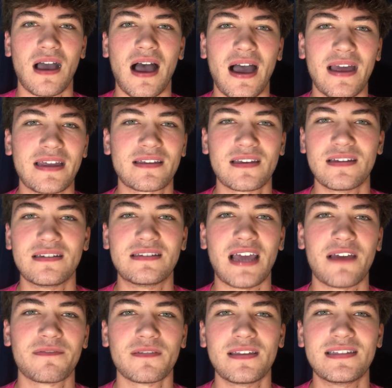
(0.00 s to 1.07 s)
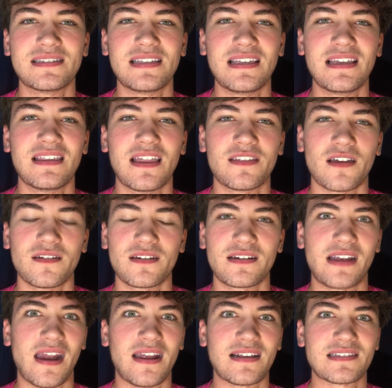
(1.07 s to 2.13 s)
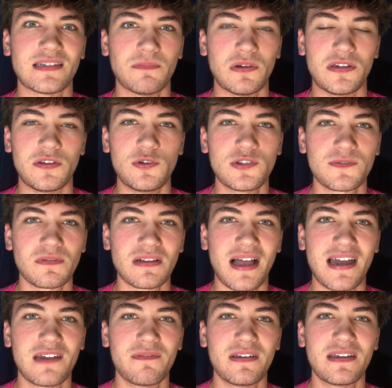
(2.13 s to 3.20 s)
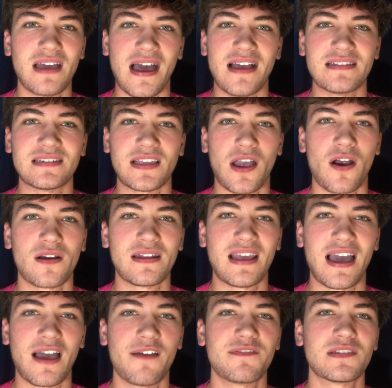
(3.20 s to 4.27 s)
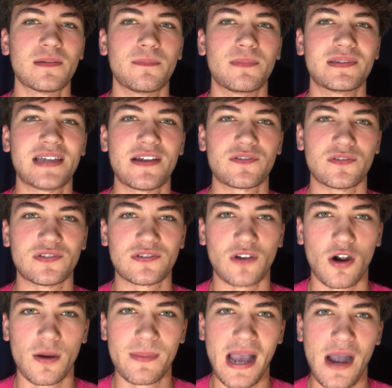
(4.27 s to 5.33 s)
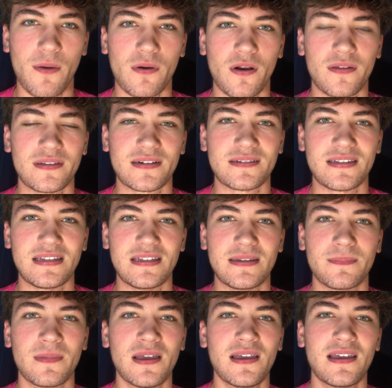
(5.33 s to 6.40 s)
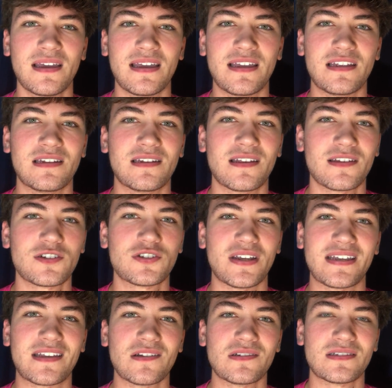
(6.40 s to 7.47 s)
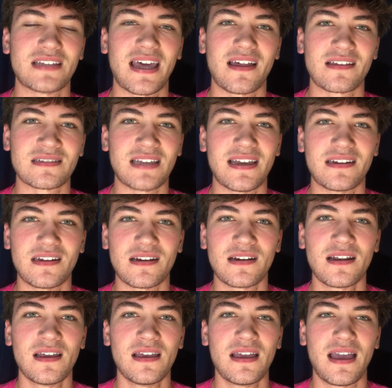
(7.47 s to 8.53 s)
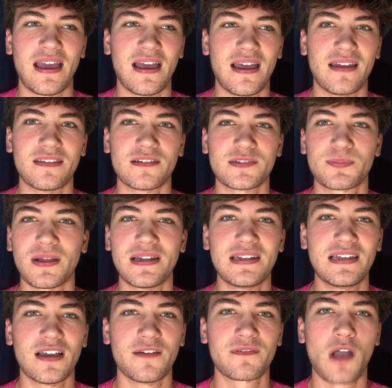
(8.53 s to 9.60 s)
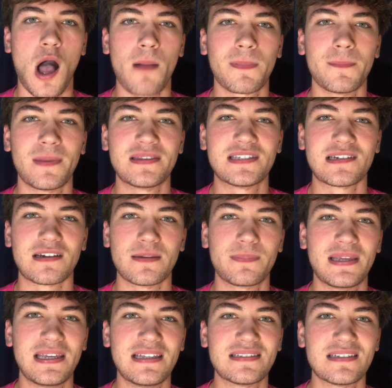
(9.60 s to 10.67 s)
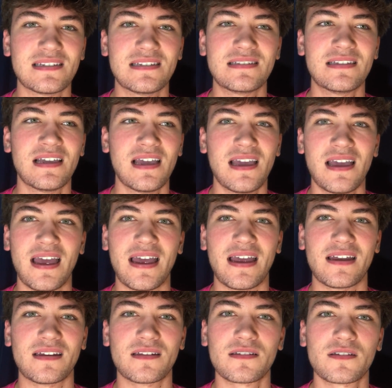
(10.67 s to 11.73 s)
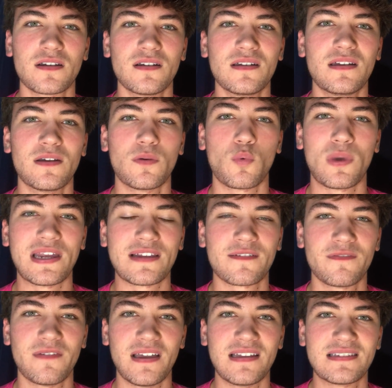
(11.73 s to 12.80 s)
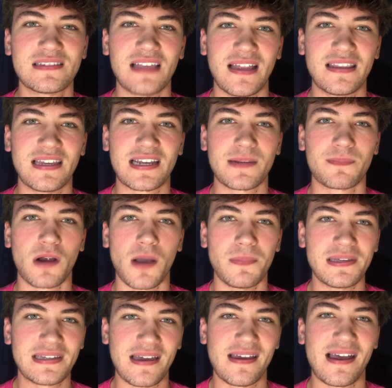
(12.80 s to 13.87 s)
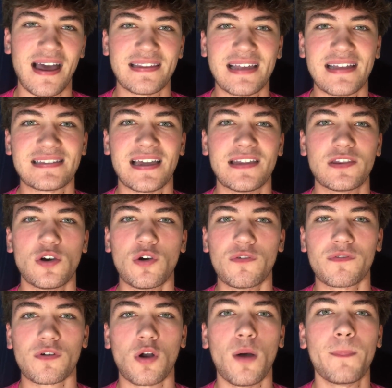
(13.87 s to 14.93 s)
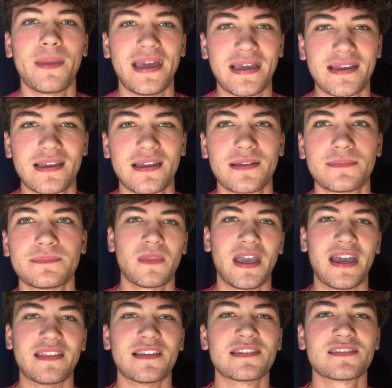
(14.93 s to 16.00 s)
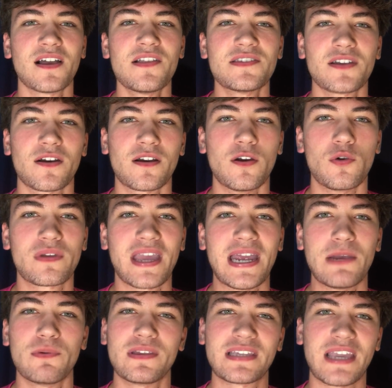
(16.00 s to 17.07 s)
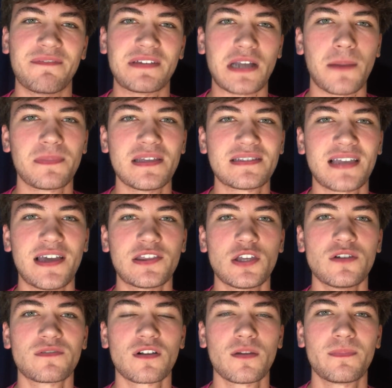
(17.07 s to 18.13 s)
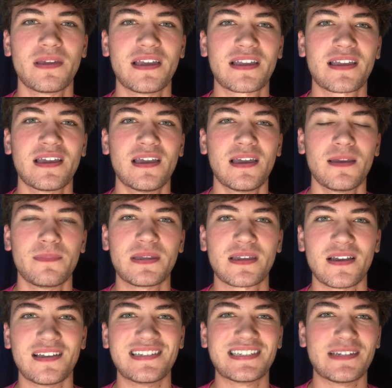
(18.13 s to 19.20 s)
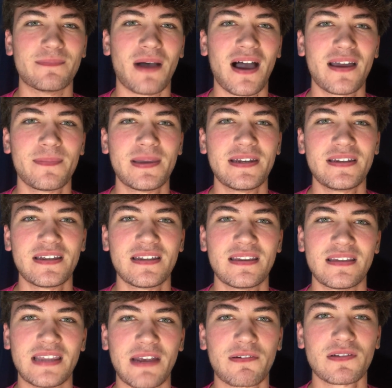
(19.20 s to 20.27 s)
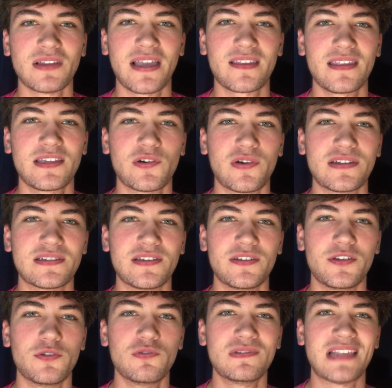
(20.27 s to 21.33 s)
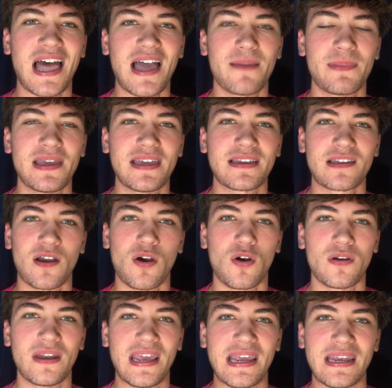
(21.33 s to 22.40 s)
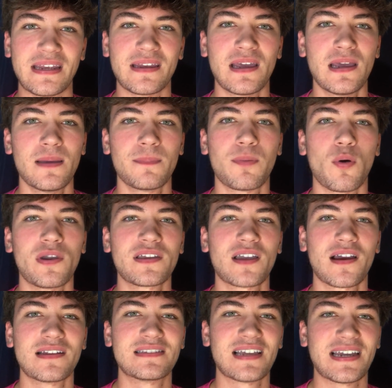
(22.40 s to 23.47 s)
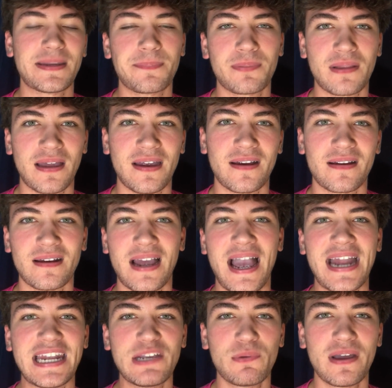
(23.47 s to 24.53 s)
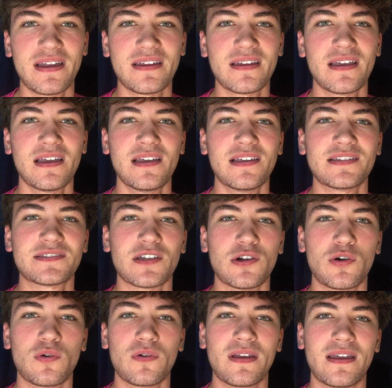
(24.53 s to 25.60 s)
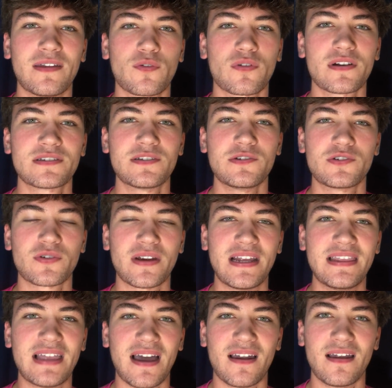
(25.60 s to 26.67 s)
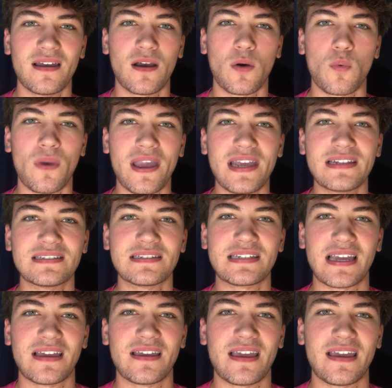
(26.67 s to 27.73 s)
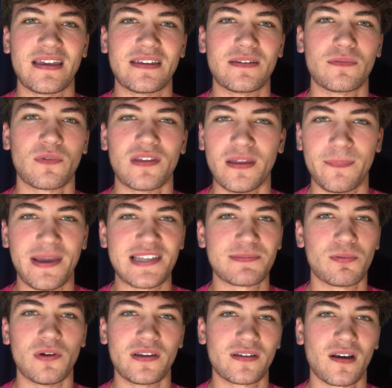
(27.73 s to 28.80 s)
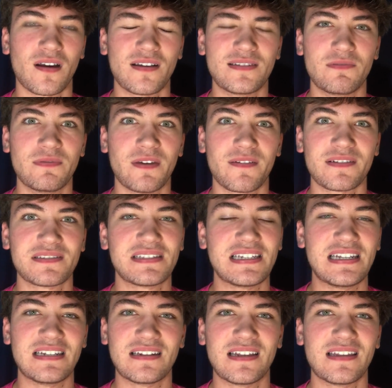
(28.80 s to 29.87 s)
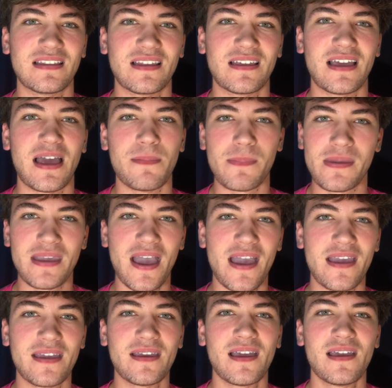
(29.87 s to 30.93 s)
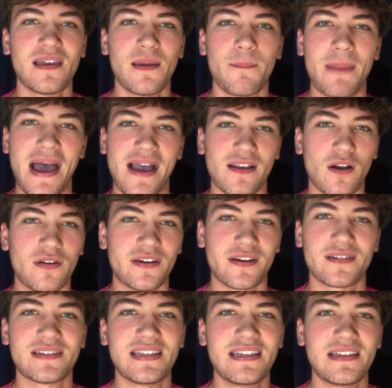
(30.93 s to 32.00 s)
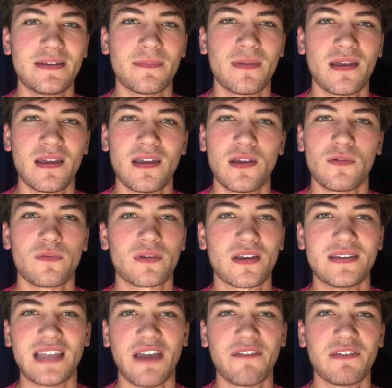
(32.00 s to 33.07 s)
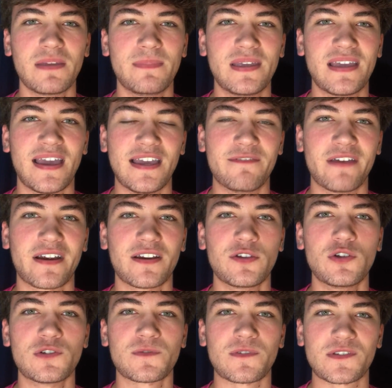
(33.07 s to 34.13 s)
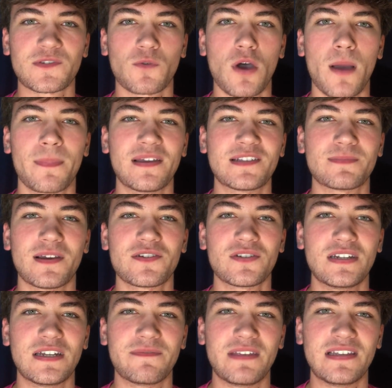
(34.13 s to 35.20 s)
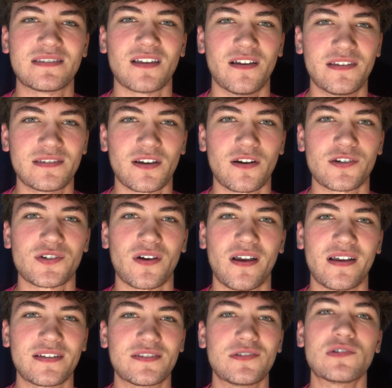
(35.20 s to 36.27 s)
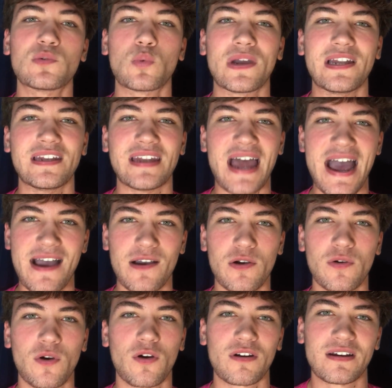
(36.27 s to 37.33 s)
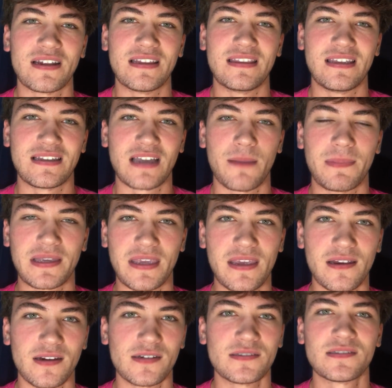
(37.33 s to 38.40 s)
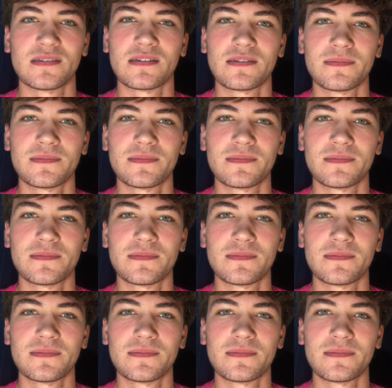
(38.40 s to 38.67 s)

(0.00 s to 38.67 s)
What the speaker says: I could definitely see the Thunder getting someone useful out of it, as they already have some potential star power on their team in Shai Gilgeous-Alexander, and there's plenty of complementary pieces and good wing fits that they could probably get at that 10th overall pick. And the Suns are okay with giving up this 10th overall pick because, in my opinion, they were likely going to use that pick on a point guard type player anyway. So in order to trade that away to get one of the best point guards we've ever seen in the NBA back on your team could definitely be a very useful swap, especially if the Suns are trying to win now or in the coming years.